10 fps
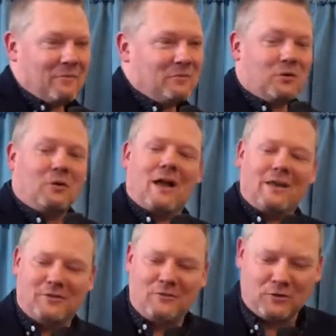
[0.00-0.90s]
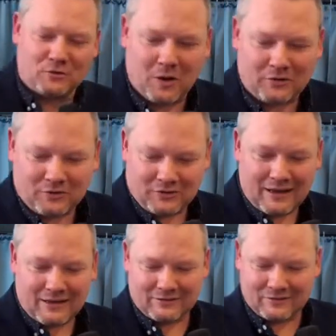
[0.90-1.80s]
So, I guess the first question
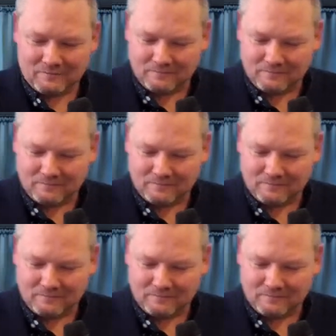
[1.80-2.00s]
is,